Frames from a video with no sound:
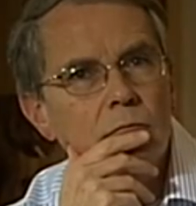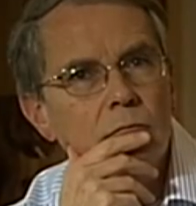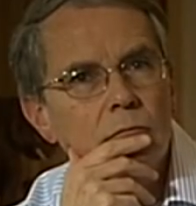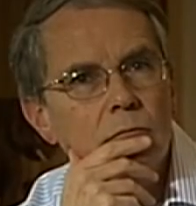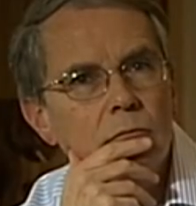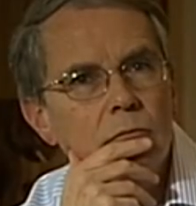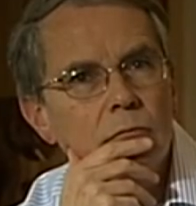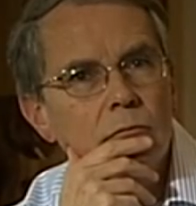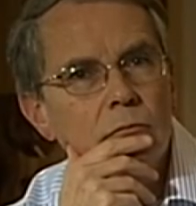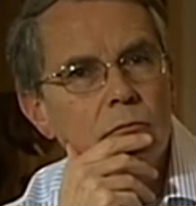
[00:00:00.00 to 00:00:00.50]

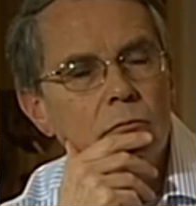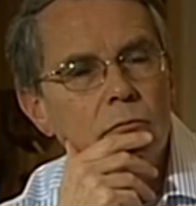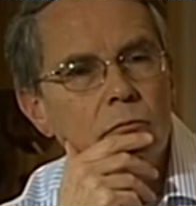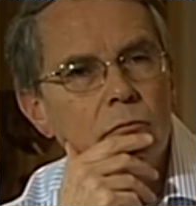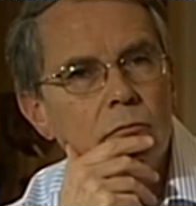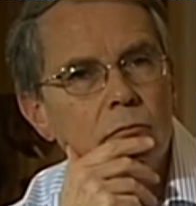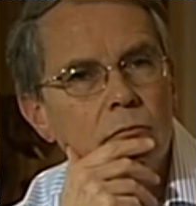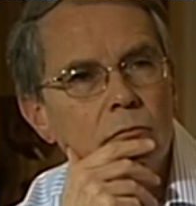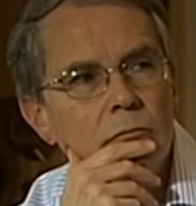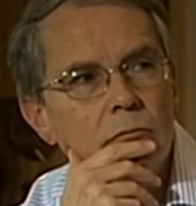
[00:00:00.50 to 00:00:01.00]

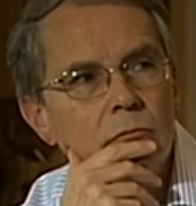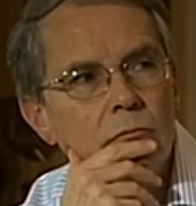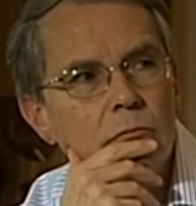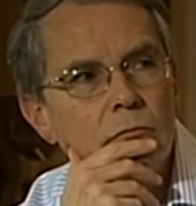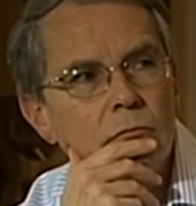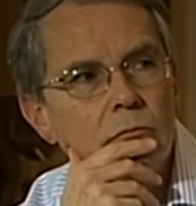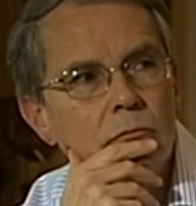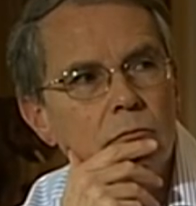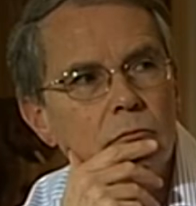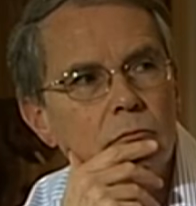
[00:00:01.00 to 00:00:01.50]

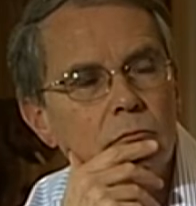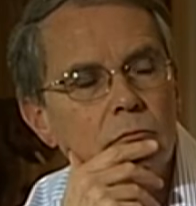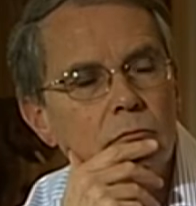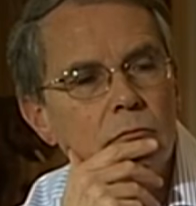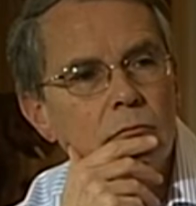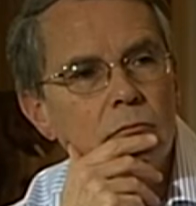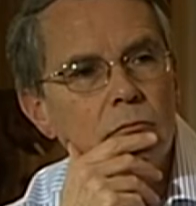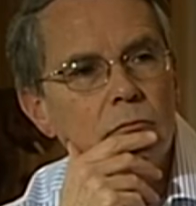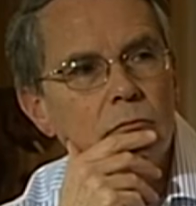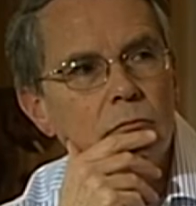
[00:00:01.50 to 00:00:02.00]

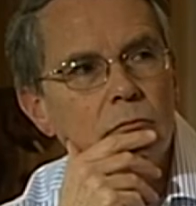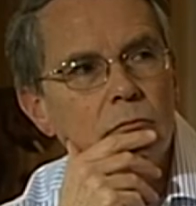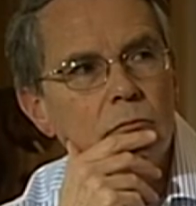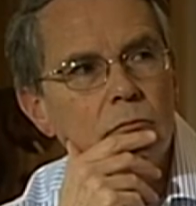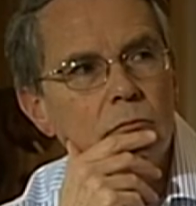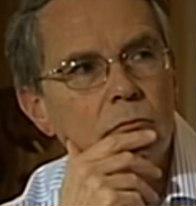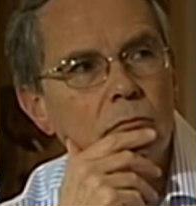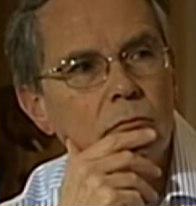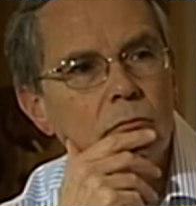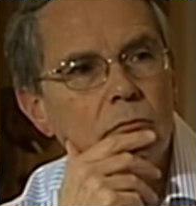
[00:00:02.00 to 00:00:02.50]

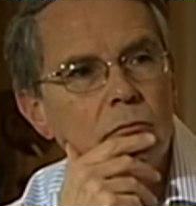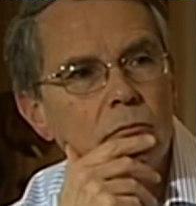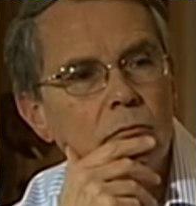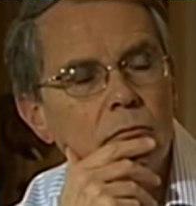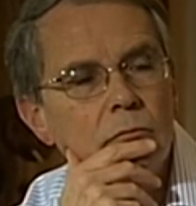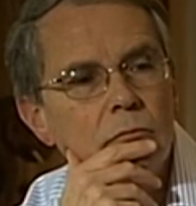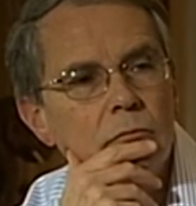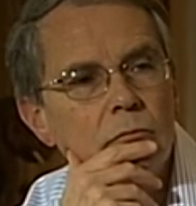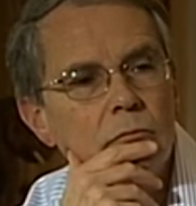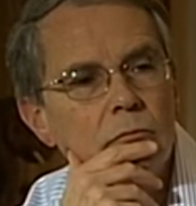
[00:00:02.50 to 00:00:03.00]

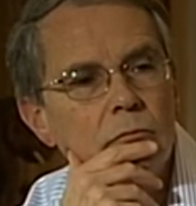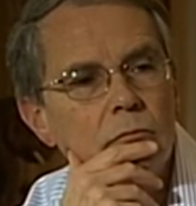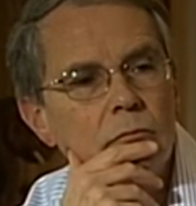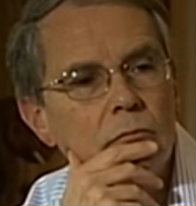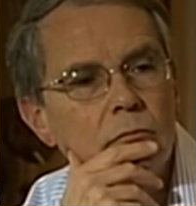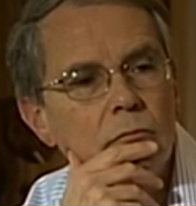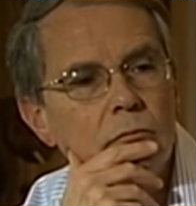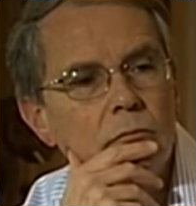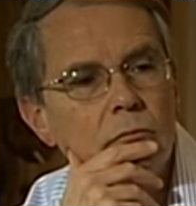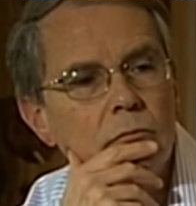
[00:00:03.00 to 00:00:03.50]

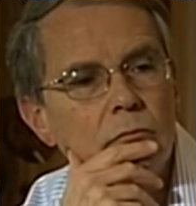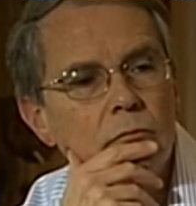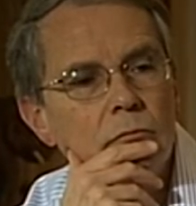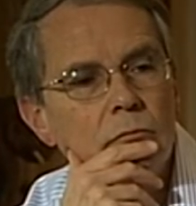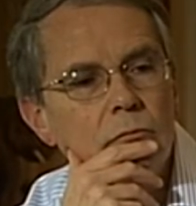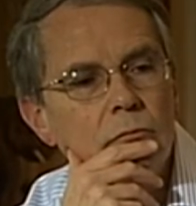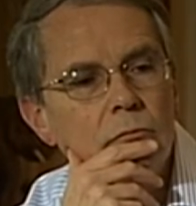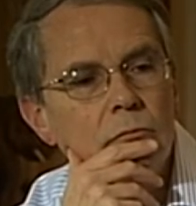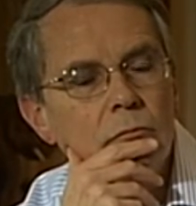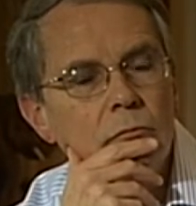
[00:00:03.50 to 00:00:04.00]

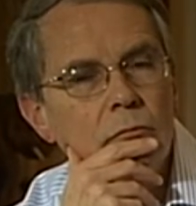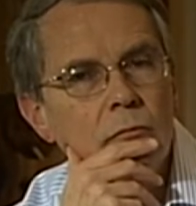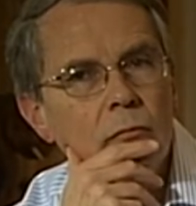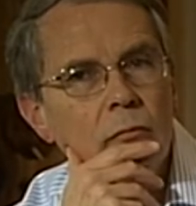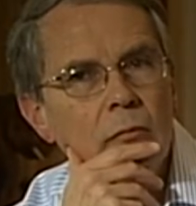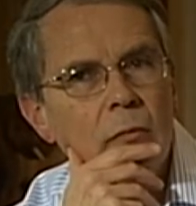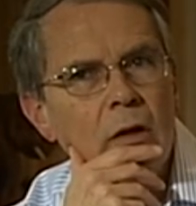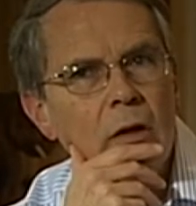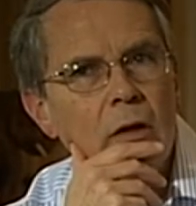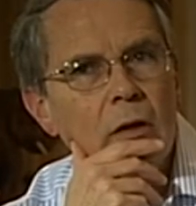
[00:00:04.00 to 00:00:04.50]
No words are spoken by the person on screen.